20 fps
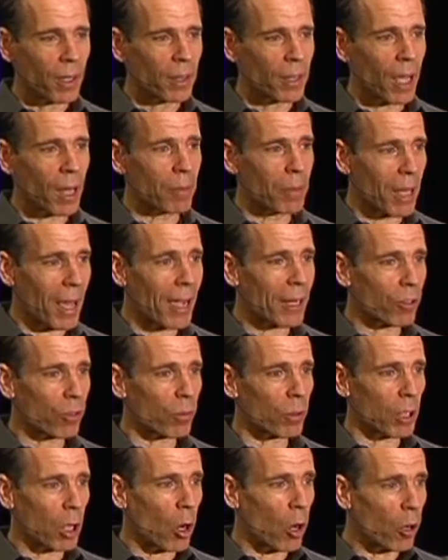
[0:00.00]
can be
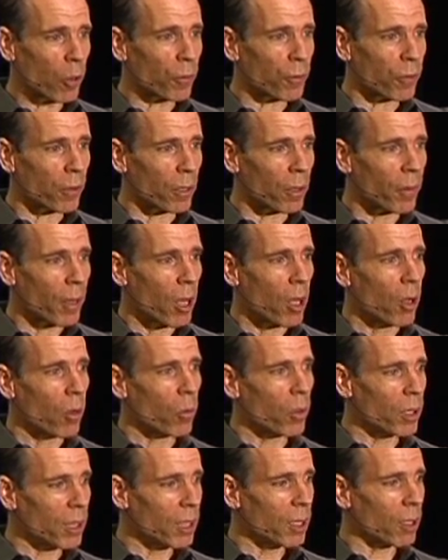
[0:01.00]
actually hurtful.
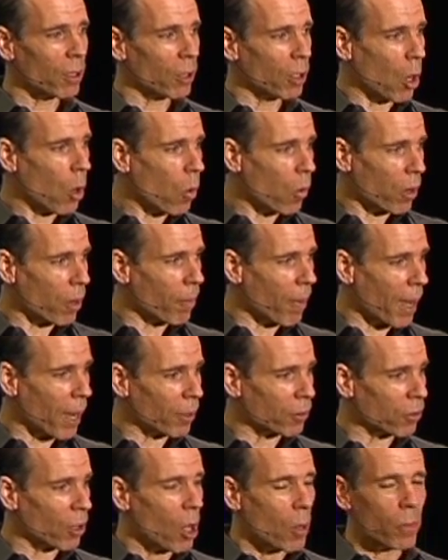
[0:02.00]
We need a lower
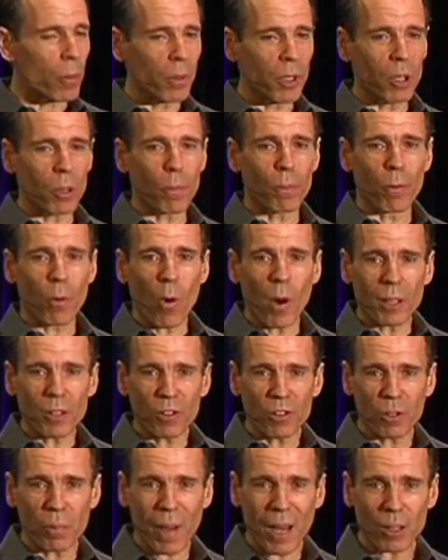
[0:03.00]
amount, but we need a broad
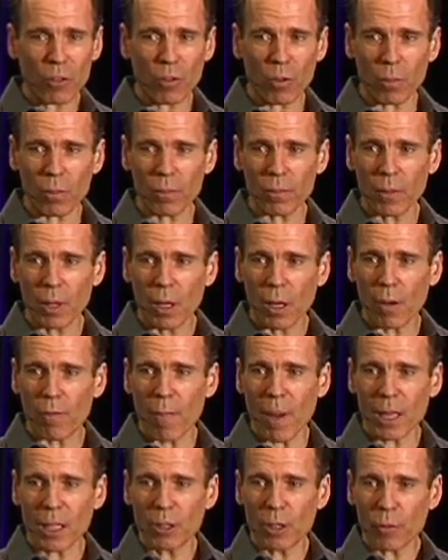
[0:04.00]
spectrum
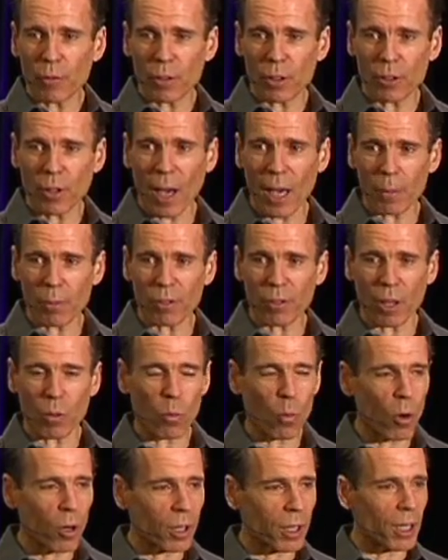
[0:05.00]
of many different types
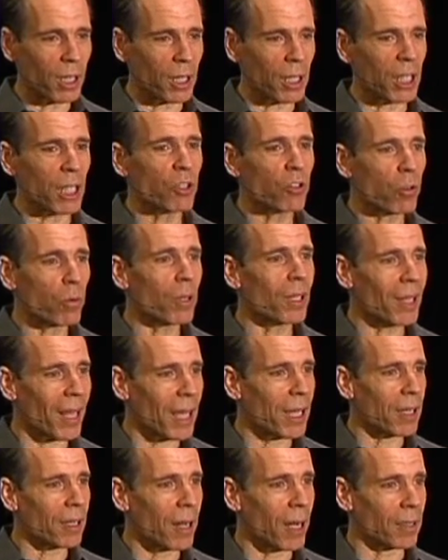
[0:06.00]
that work in an
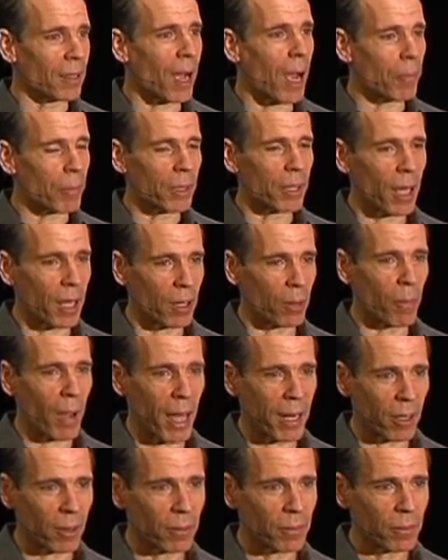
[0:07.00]
interrelated and complicated
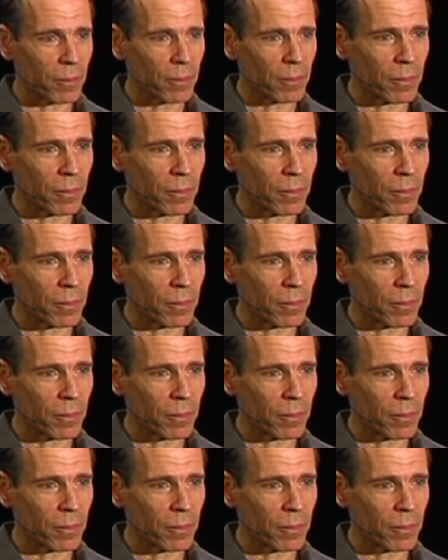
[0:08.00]
manner.